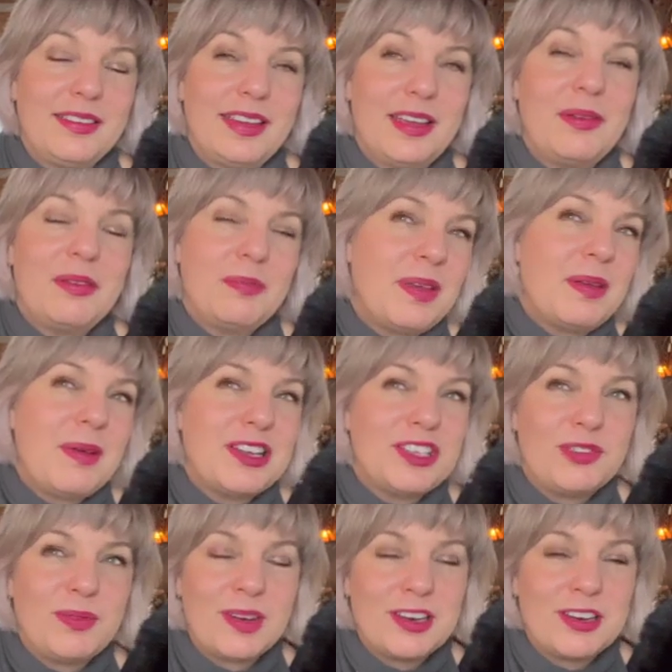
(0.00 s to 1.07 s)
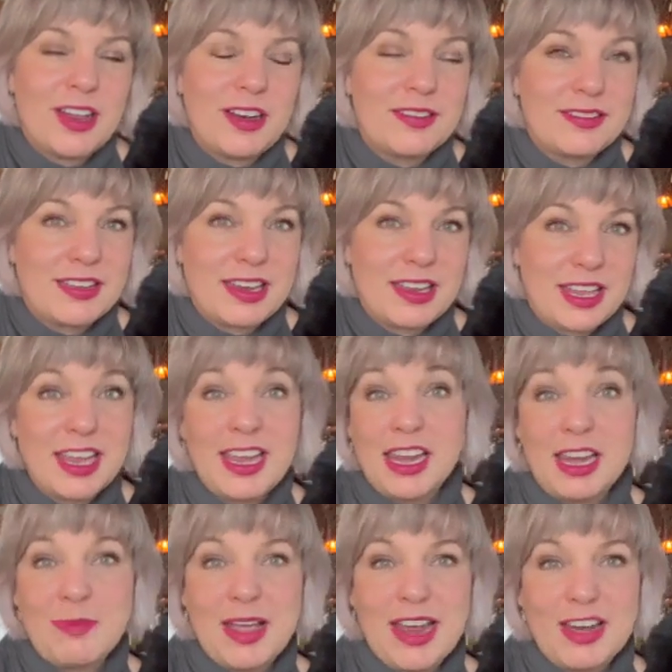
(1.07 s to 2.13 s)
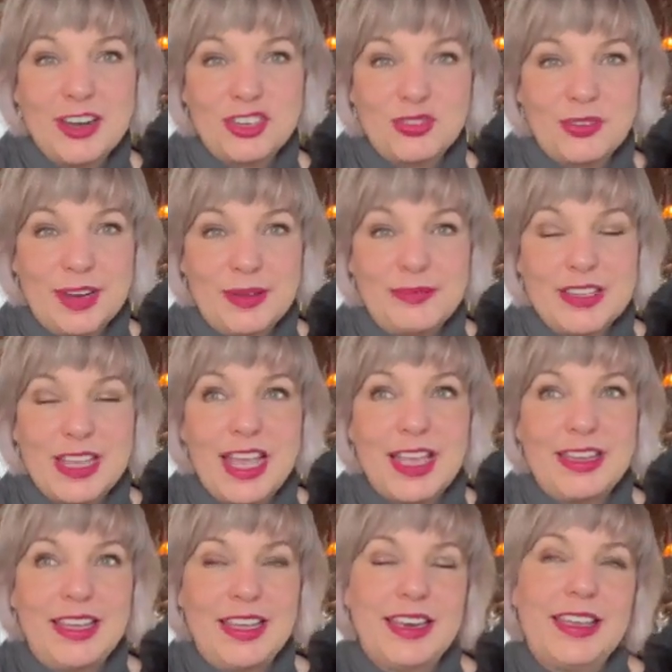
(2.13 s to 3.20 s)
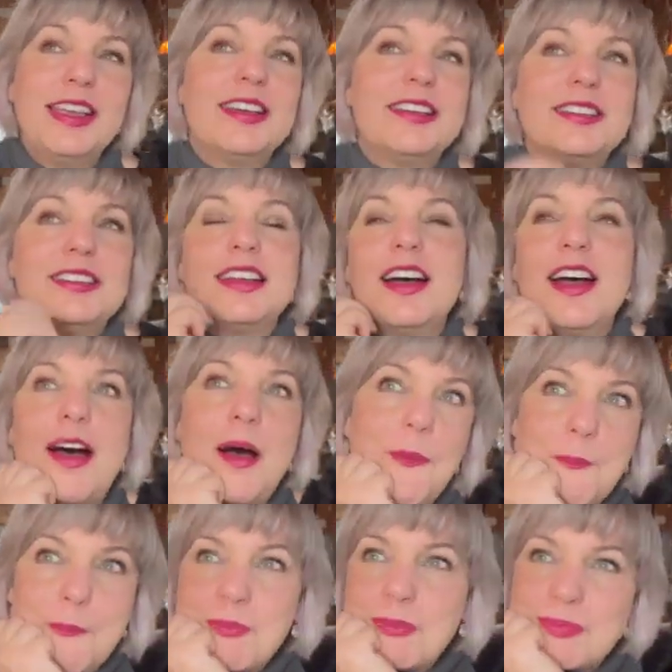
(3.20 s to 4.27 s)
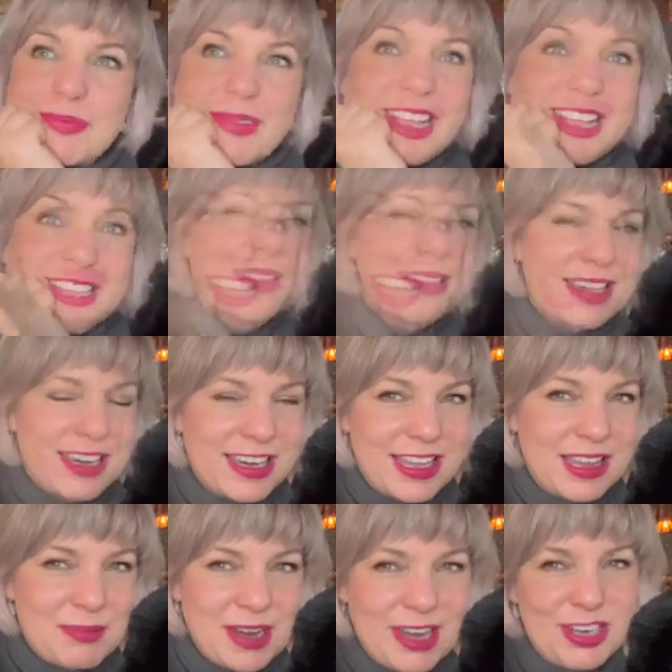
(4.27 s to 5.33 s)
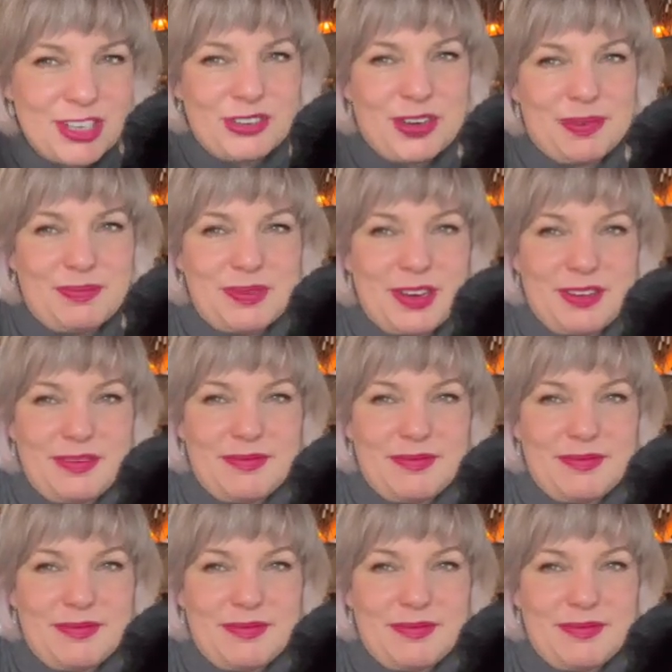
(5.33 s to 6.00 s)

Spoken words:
it would be about $200 getting my hair trimmed and getting it, some months I didn't get my hair trimmed.